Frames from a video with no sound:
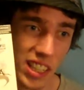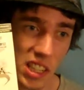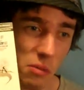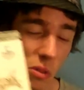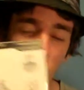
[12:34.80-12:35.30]

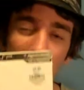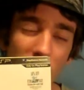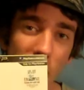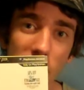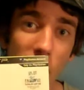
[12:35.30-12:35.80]
you won't
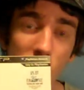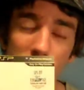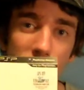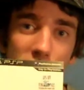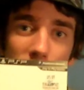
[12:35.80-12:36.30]
like, I
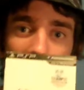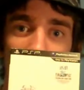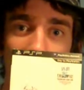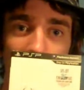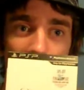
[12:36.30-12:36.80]
don't think you'll
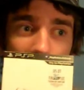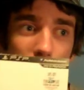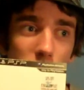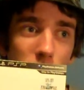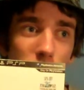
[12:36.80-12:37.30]
like it.
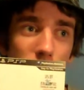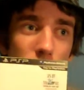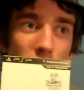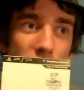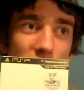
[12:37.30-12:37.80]
You'll
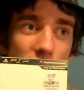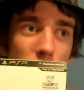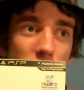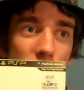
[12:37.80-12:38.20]
find it